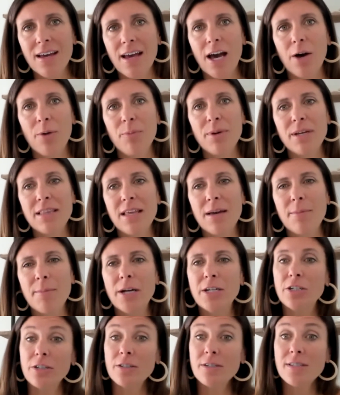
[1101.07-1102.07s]
helping them
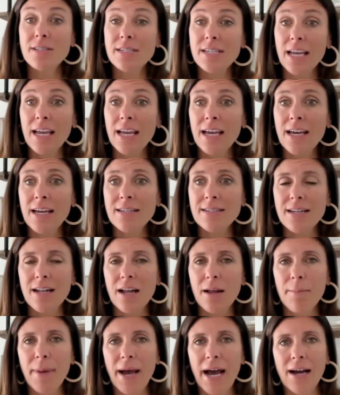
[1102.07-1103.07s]
understand and
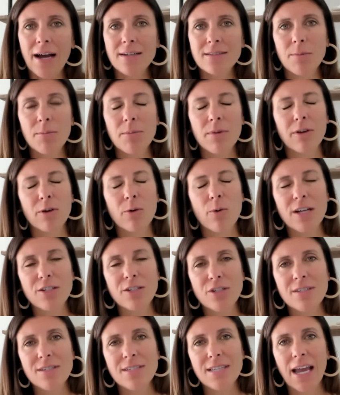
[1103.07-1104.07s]
unpack some of the
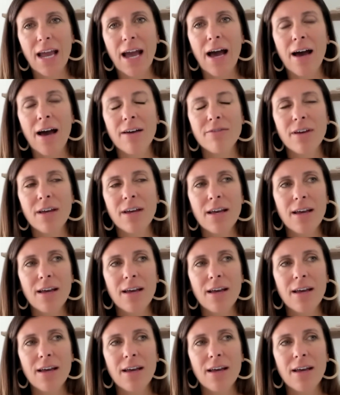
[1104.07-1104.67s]
questions they have,